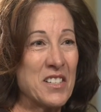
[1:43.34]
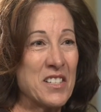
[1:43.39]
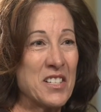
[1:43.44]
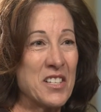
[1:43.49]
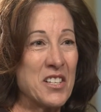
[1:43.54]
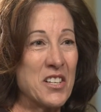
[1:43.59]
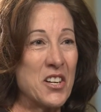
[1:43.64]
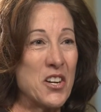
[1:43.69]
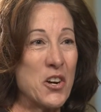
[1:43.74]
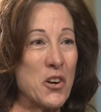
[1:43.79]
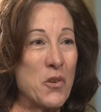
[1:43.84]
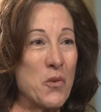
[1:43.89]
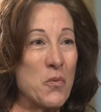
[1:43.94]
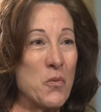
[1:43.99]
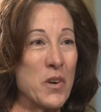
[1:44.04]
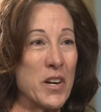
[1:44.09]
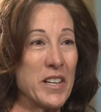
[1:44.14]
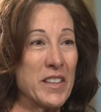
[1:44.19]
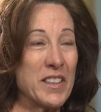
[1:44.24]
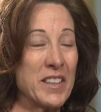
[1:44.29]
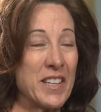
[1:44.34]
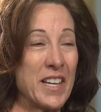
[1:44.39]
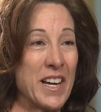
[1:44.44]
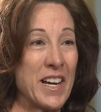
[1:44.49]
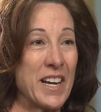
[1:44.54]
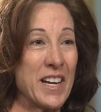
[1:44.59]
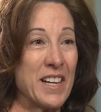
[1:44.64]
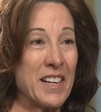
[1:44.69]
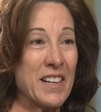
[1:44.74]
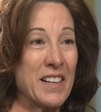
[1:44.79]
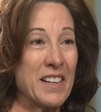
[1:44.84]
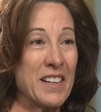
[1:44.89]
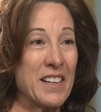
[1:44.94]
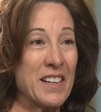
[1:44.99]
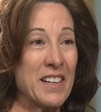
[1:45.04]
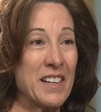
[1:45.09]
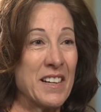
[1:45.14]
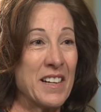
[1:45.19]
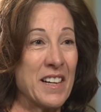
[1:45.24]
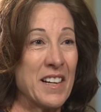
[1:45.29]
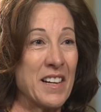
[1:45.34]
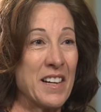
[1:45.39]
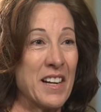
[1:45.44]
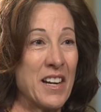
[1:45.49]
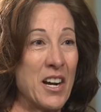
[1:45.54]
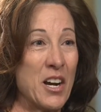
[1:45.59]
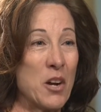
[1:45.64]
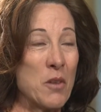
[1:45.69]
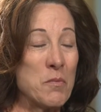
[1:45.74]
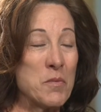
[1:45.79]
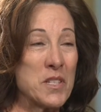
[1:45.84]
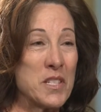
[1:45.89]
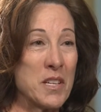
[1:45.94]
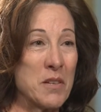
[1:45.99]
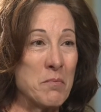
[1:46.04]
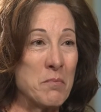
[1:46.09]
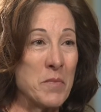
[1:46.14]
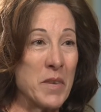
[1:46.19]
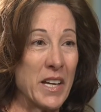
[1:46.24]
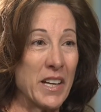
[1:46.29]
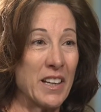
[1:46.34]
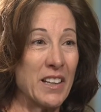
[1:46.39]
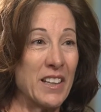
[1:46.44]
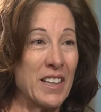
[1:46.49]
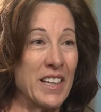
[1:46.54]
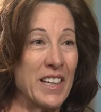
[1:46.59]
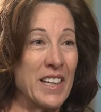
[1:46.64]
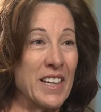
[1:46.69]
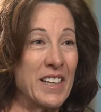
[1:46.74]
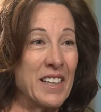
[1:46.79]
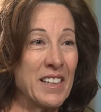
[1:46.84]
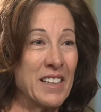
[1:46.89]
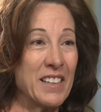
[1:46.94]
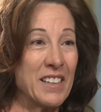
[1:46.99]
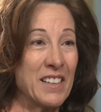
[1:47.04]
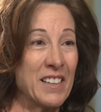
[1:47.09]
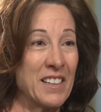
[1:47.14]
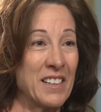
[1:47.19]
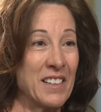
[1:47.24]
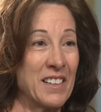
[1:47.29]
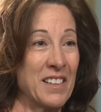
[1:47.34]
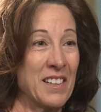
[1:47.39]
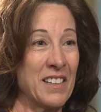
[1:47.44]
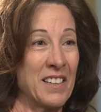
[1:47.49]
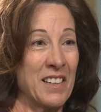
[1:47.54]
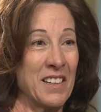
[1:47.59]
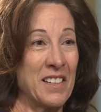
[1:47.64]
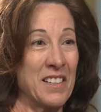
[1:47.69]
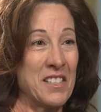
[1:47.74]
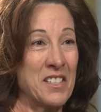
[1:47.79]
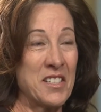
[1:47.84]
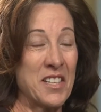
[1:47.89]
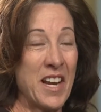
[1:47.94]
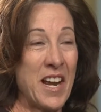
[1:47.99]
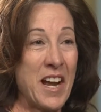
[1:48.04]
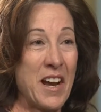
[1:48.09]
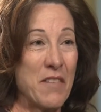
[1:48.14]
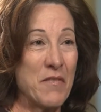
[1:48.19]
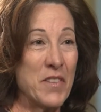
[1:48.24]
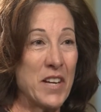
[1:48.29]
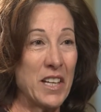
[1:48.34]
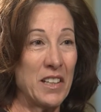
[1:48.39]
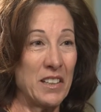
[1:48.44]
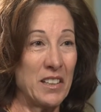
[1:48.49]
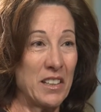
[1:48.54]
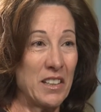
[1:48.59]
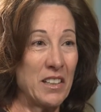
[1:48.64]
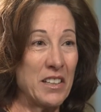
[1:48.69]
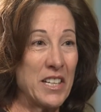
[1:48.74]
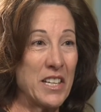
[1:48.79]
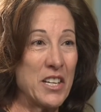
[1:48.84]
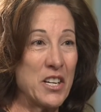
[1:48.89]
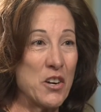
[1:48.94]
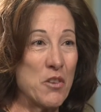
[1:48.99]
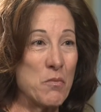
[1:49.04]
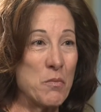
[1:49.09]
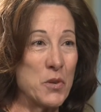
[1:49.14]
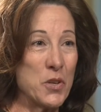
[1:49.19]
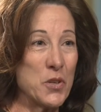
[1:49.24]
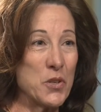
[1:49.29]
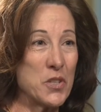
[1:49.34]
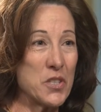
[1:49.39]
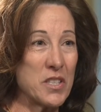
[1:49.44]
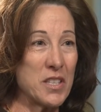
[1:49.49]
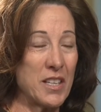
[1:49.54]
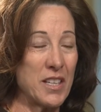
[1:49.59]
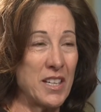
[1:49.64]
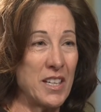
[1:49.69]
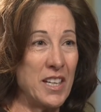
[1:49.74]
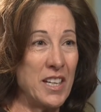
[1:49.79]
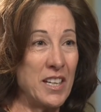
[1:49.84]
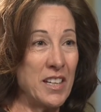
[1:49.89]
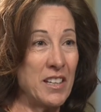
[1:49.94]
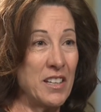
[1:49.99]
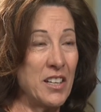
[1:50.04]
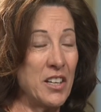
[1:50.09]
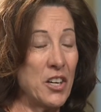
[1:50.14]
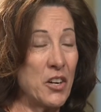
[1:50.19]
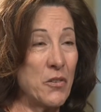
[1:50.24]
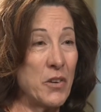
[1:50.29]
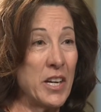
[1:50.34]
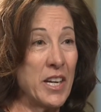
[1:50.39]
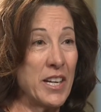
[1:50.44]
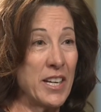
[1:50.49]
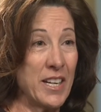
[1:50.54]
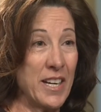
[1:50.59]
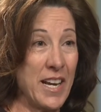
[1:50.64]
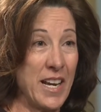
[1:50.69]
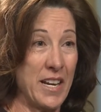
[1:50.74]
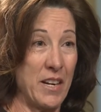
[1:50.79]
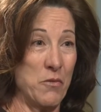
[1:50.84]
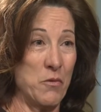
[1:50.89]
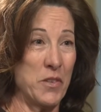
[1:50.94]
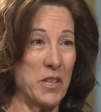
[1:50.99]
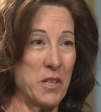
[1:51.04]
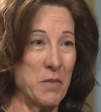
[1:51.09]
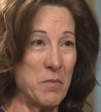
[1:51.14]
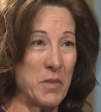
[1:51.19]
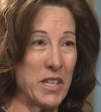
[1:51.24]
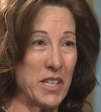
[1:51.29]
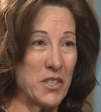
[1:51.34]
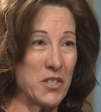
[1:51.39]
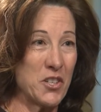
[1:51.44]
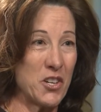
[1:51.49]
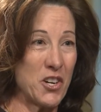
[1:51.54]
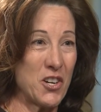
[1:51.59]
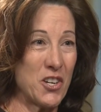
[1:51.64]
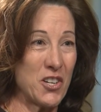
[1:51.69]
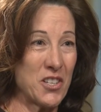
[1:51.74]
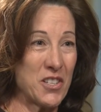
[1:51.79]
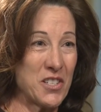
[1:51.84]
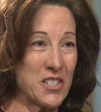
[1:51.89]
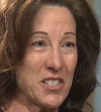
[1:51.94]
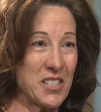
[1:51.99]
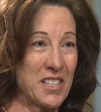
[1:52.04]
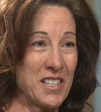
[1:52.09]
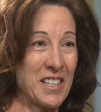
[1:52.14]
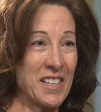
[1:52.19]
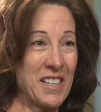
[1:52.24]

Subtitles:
to know what that helps him mentally, to have that little ego boost that he can hang with the big dogs.